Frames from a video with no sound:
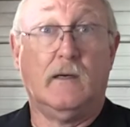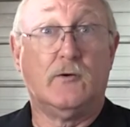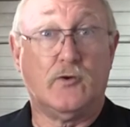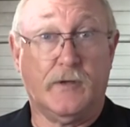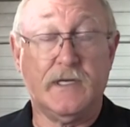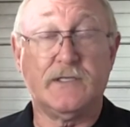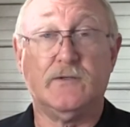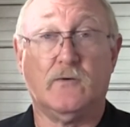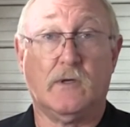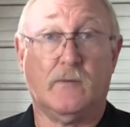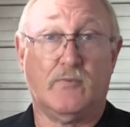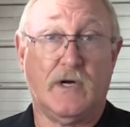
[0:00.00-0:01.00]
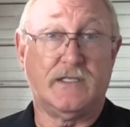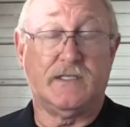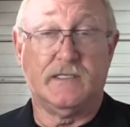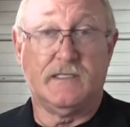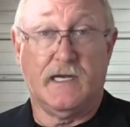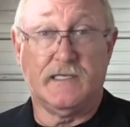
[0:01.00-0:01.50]
Traditional
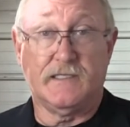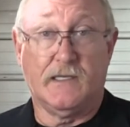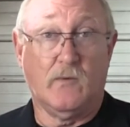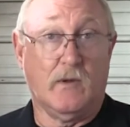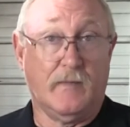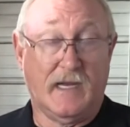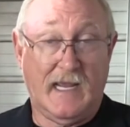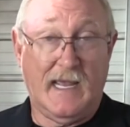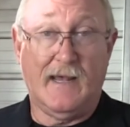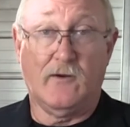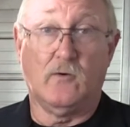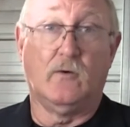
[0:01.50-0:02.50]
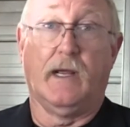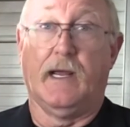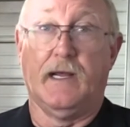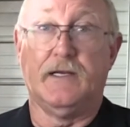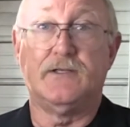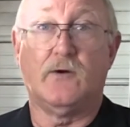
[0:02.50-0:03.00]
compression testing with a mechanical
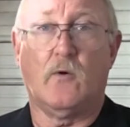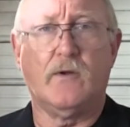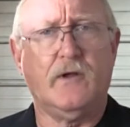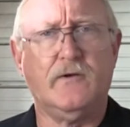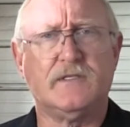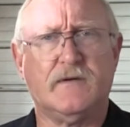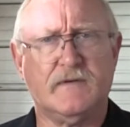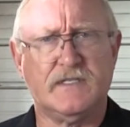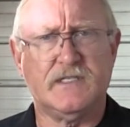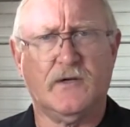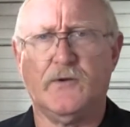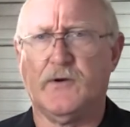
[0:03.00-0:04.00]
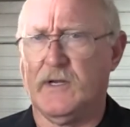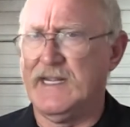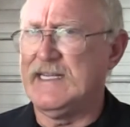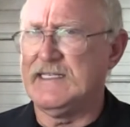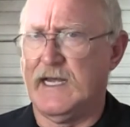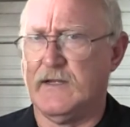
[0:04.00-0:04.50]
gauge or the use of a cylinder
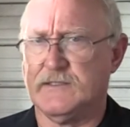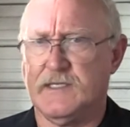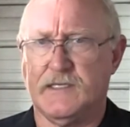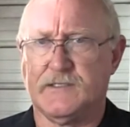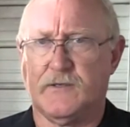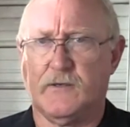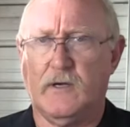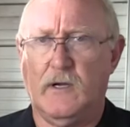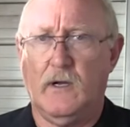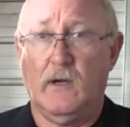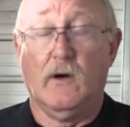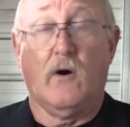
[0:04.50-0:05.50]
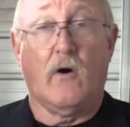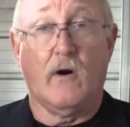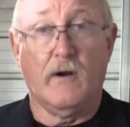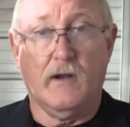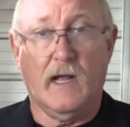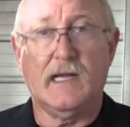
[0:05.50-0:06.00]
leak down tester are
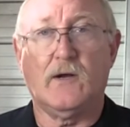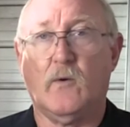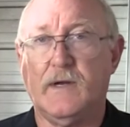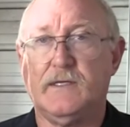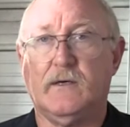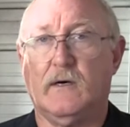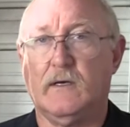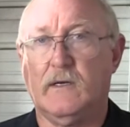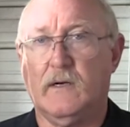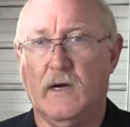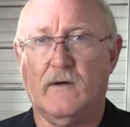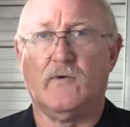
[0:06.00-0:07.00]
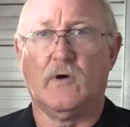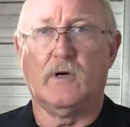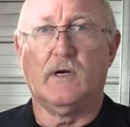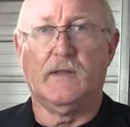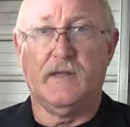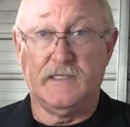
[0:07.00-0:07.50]
not going to
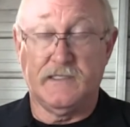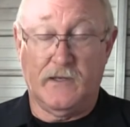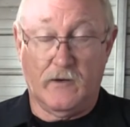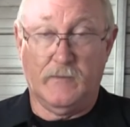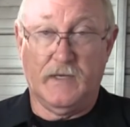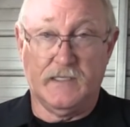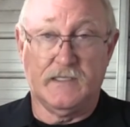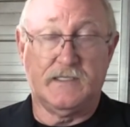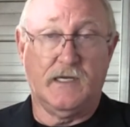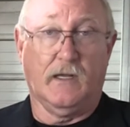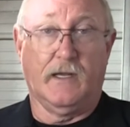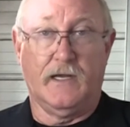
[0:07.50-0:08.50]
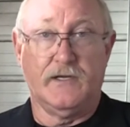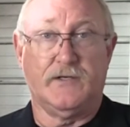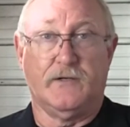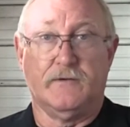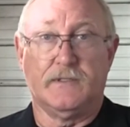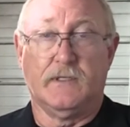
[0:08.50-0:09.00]
uncover these intermittent sealing
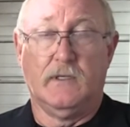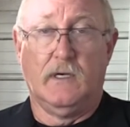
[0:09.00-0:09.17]
issues.